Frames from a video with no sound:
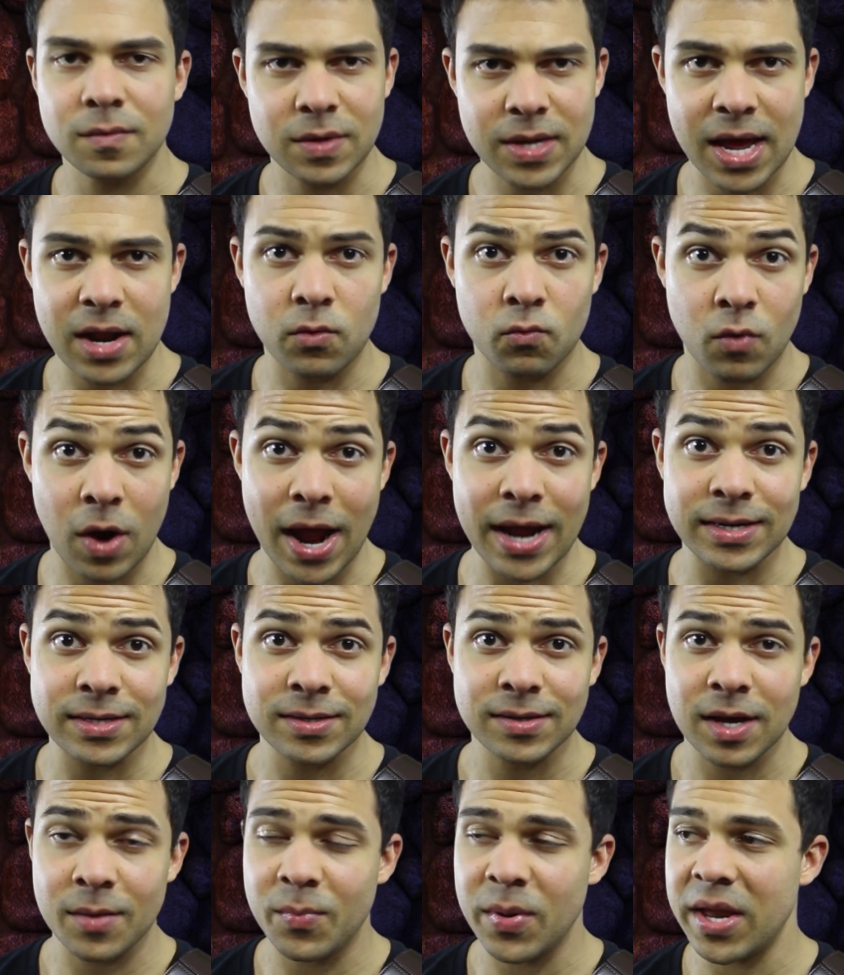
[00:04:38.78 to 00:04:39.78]
yet right
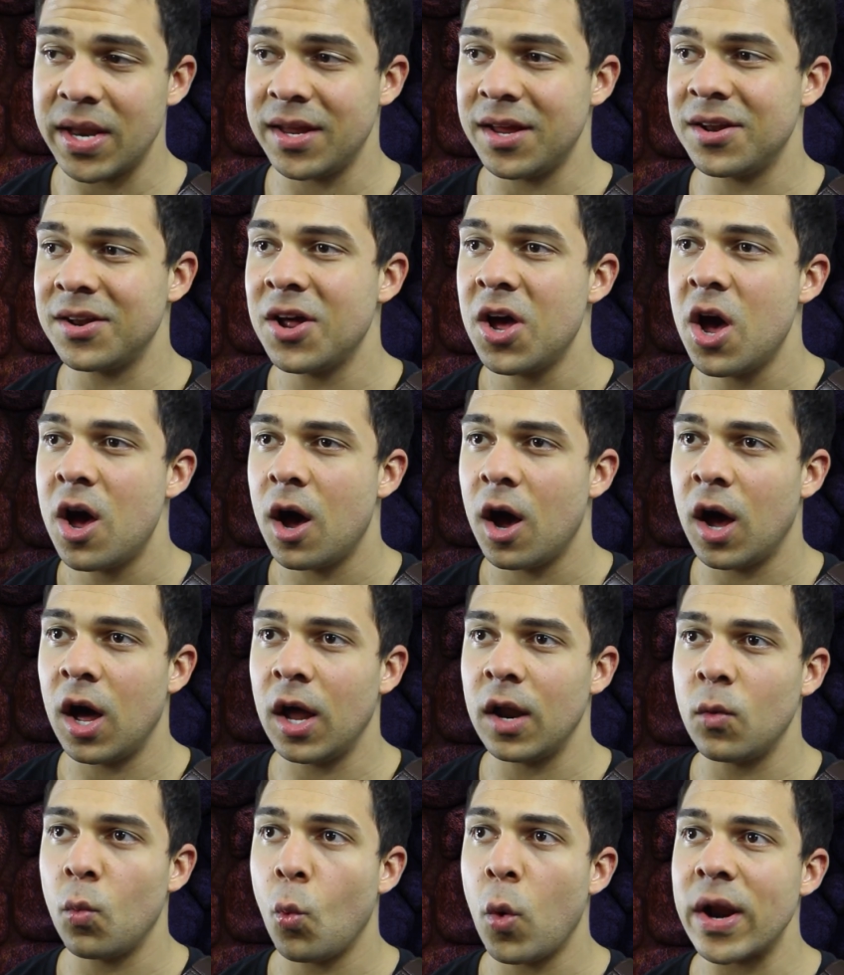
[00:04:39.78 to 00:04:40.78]
opinion
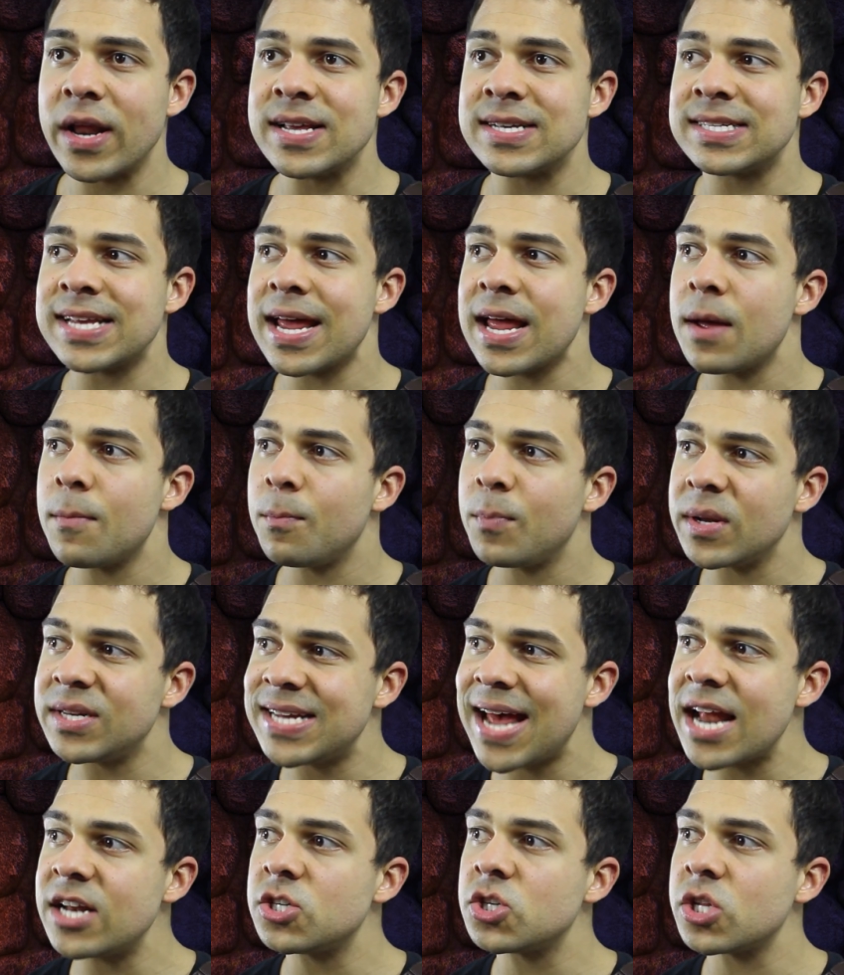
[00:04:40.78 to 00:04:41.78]
on what is
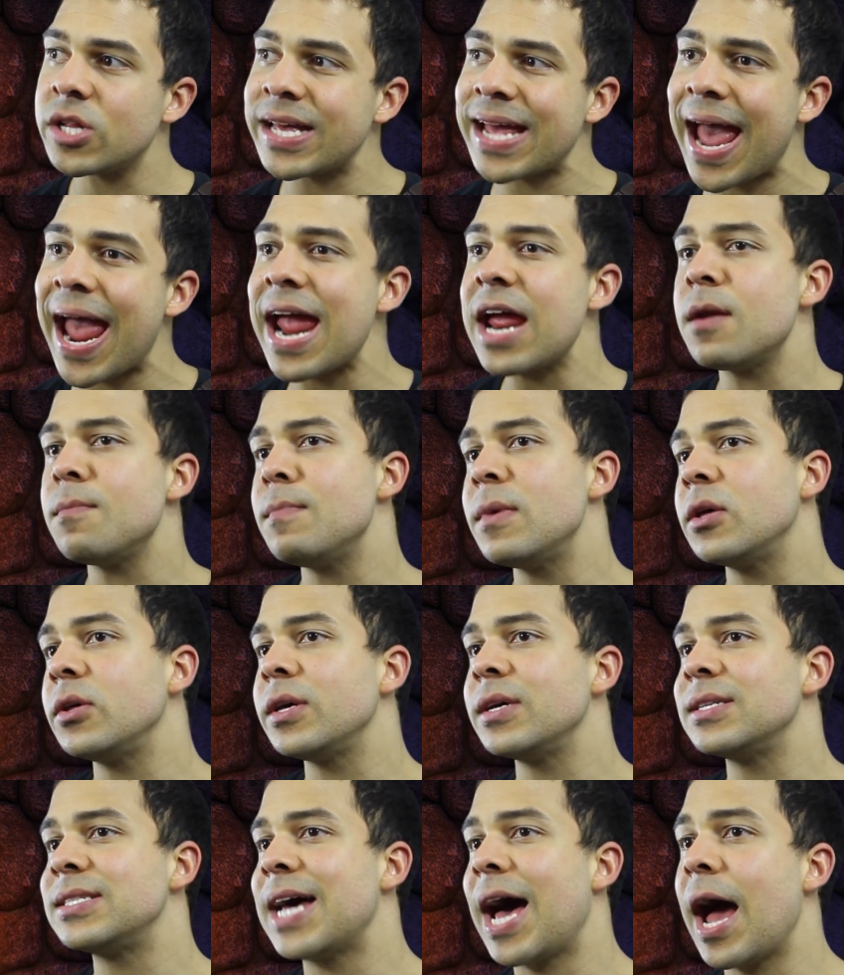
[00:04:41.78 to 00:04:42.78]
potentially 8
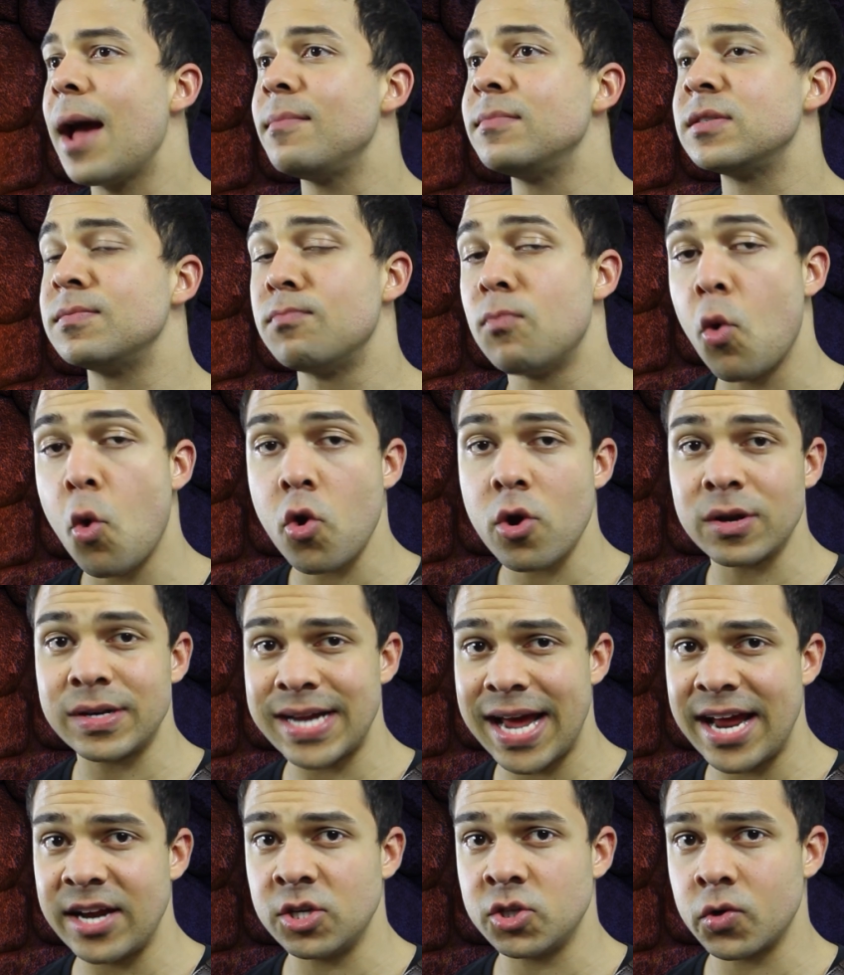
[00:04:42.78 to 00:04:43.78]
million times more
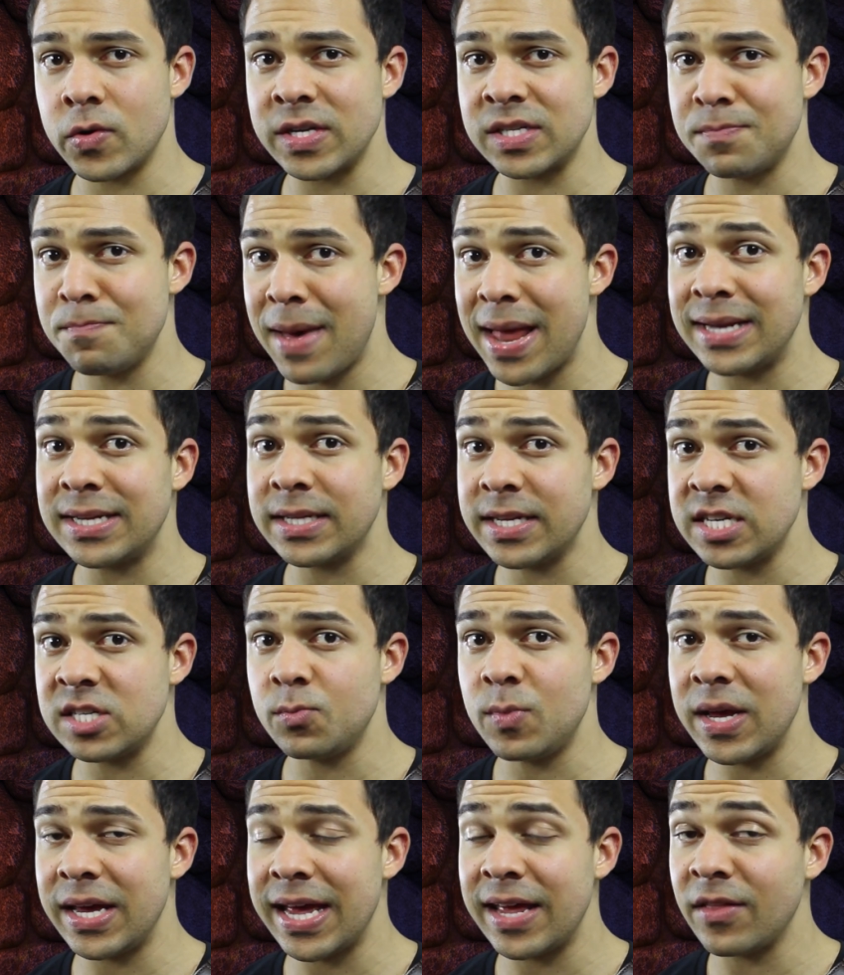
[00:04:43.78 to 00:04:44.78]
dangerous, mentally
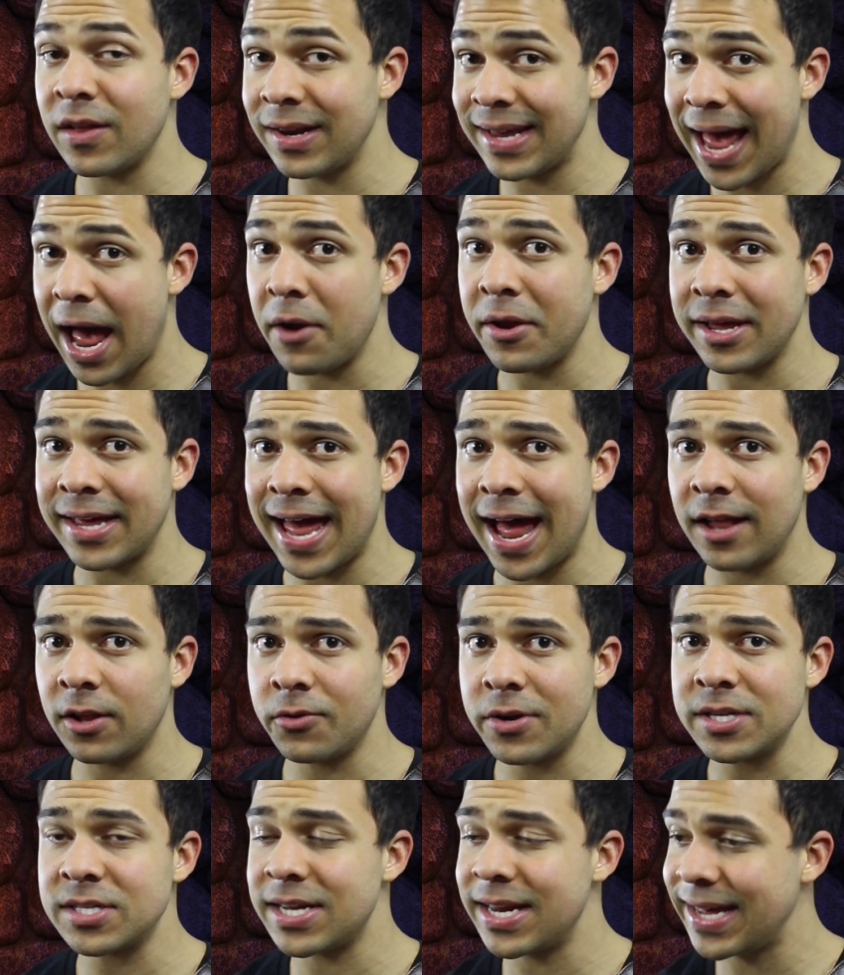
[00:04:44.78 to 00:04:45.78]
speaking, than counting
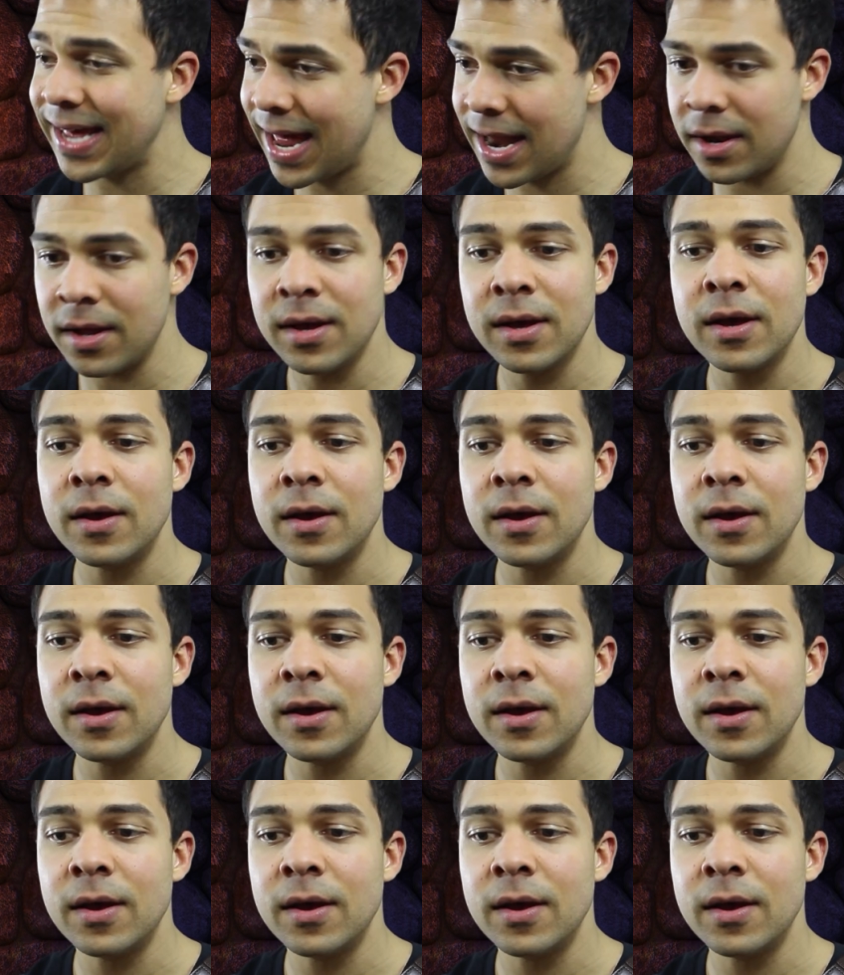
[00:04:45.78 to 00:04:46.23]
calories, and again,